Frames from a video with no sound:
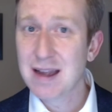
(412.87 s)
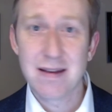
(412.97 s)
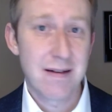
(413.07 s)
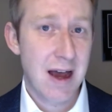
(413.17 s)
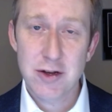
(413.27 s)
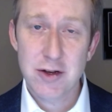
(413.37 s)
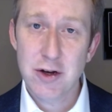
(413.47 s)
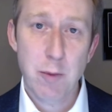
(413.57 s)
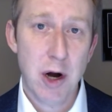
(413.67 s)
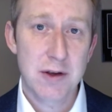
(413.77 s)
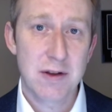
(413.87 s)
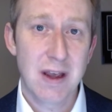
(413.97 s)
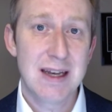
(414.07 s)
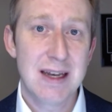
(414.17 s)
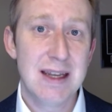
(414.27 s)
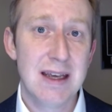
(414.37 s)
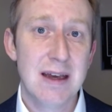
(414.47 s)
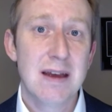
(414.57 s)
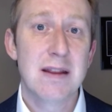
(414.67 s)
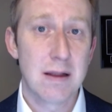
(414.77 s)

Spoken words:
it's not just your parcel ID.